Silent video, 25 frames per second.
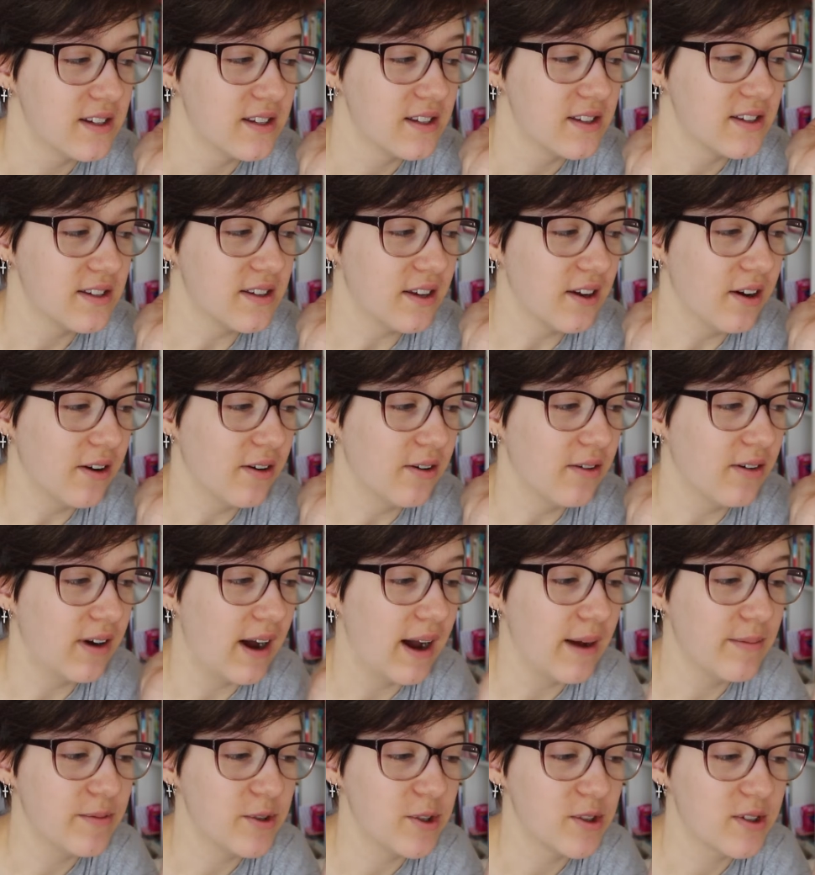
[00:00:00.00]
So
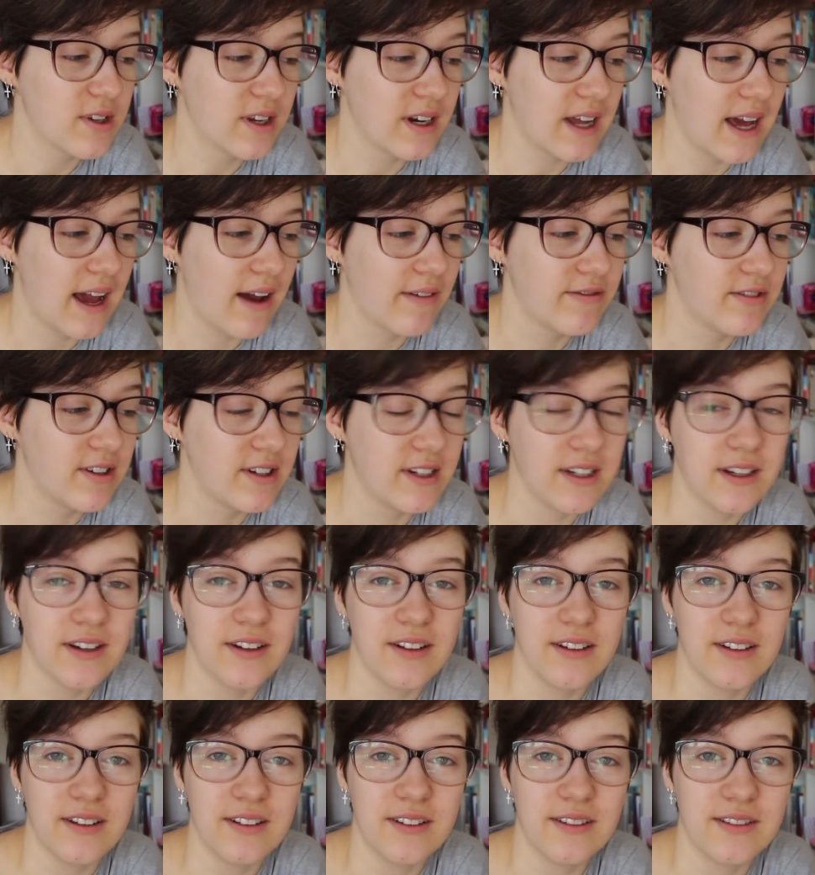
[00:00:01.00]
I'm just gonna have to
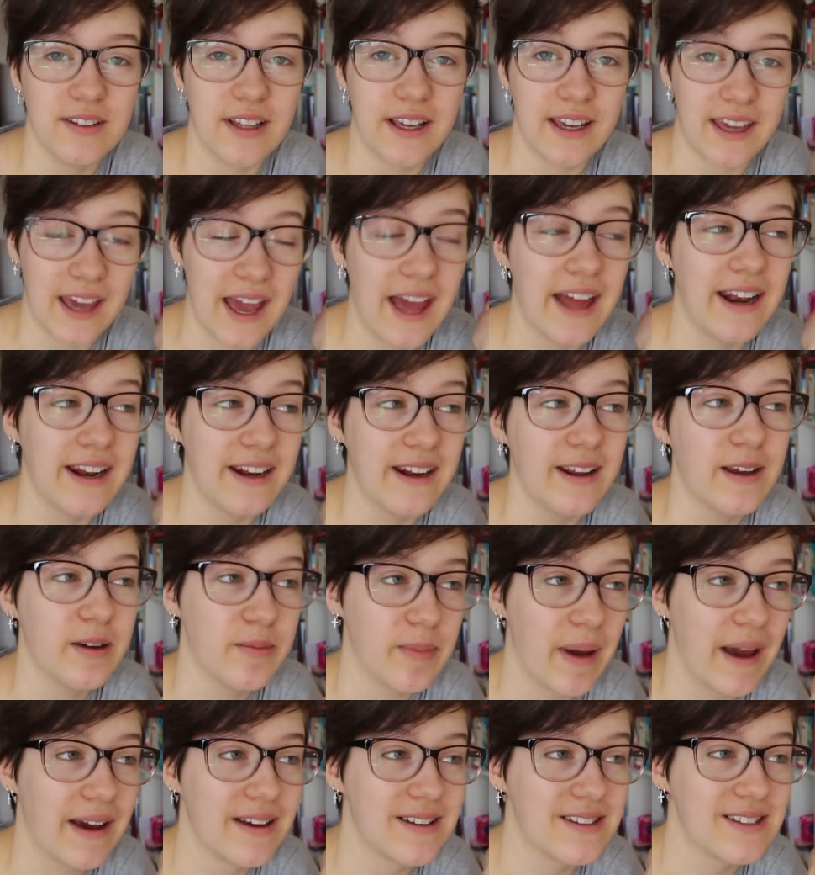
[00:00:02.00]
deal, like,
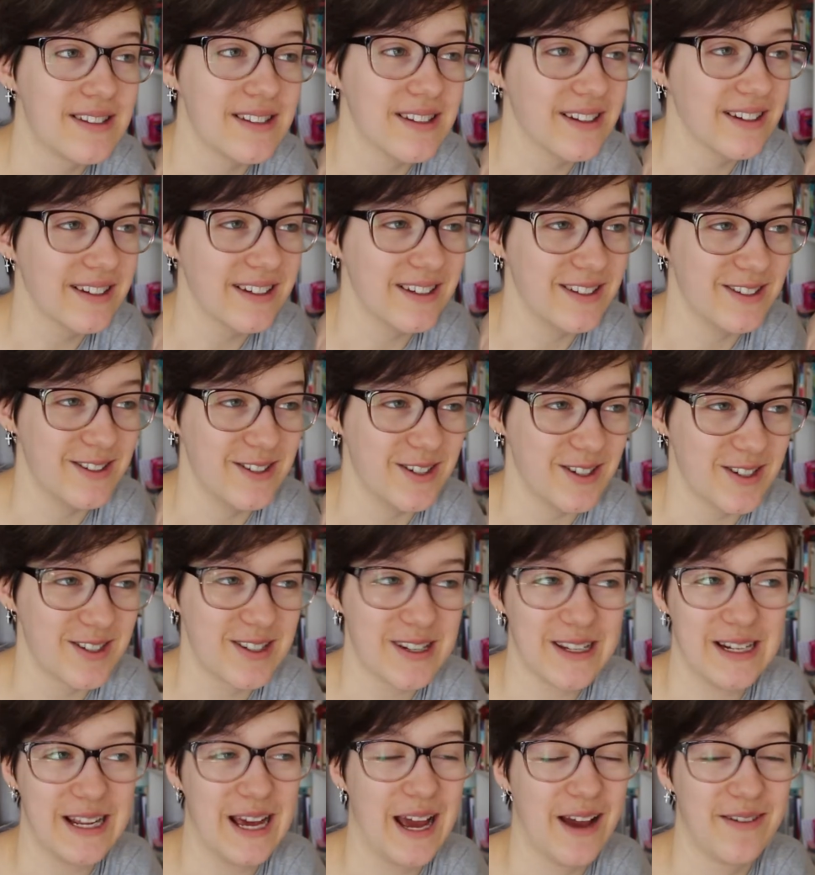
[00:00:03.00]
editing Becks is
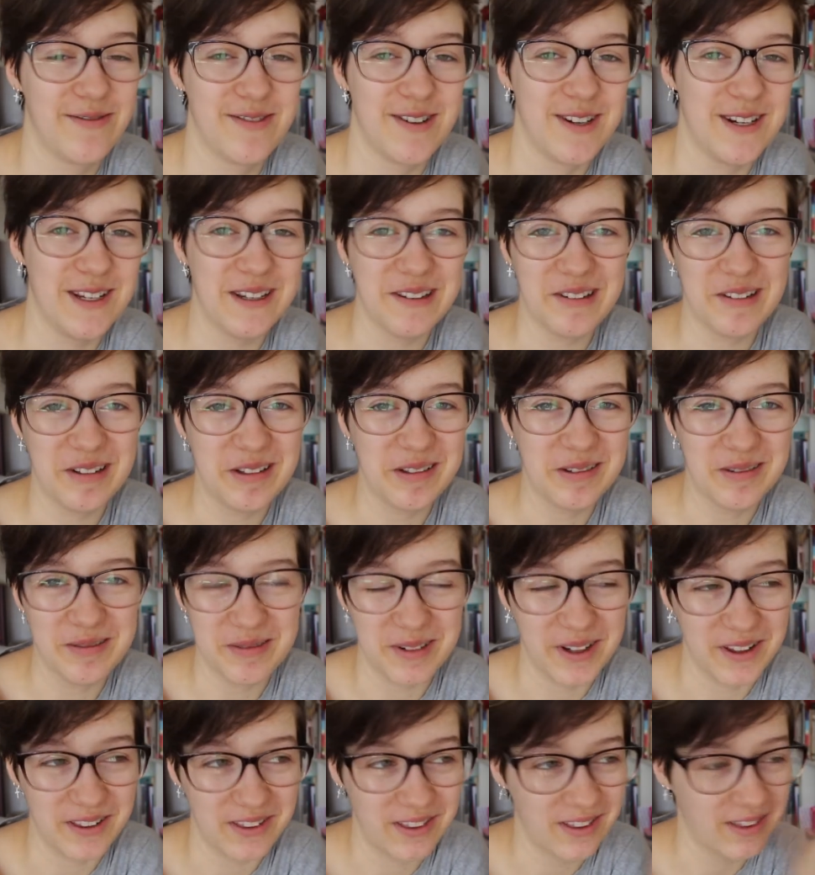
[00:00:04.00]
just gonna have to deal
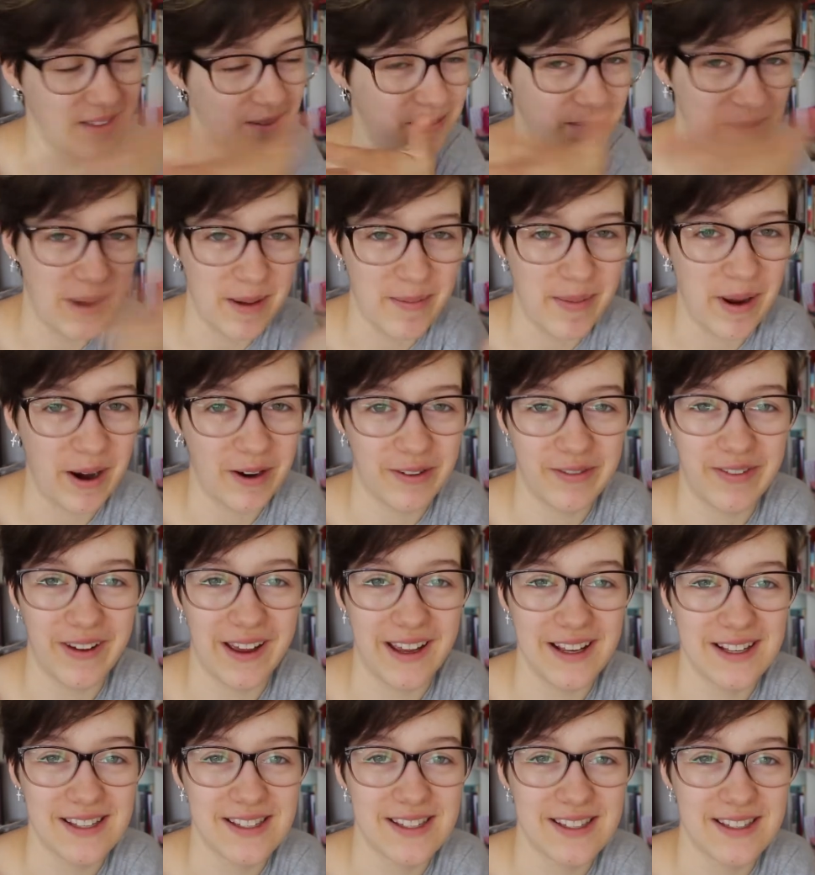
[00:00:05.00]
with my bare
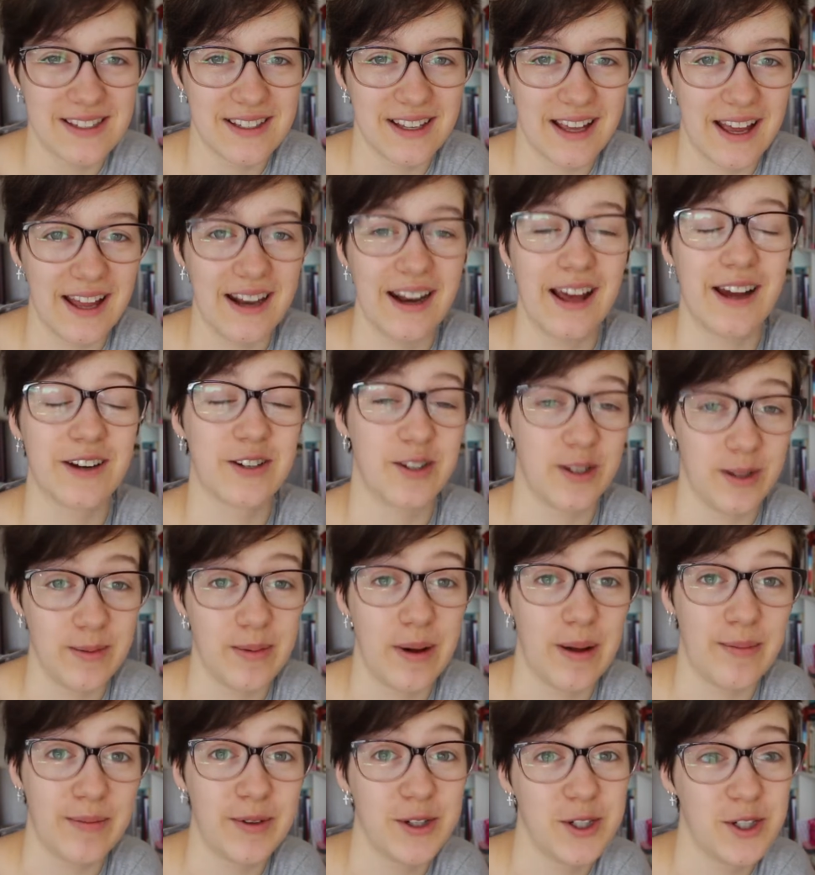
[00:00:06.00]
face and actually
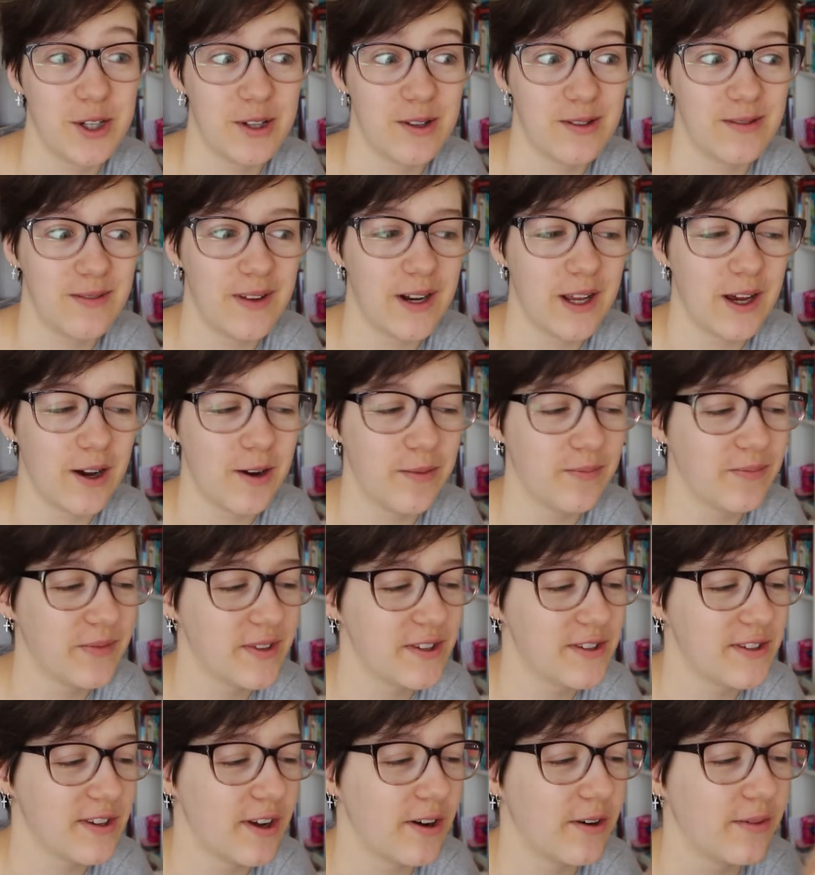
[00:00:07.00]
publish this video,
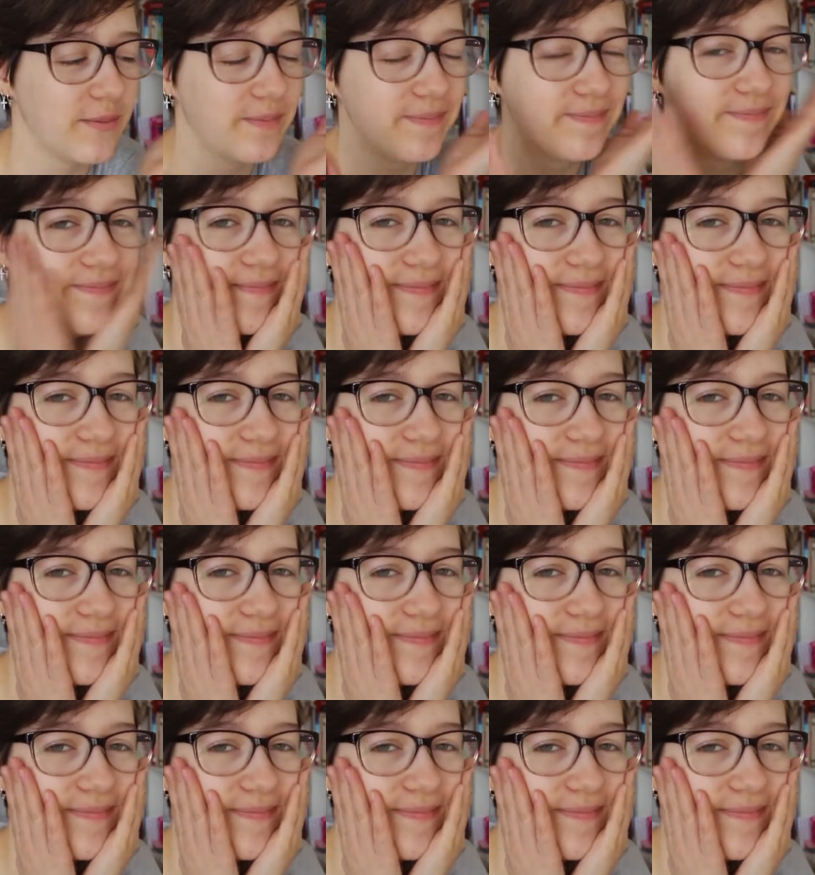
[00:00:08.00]
so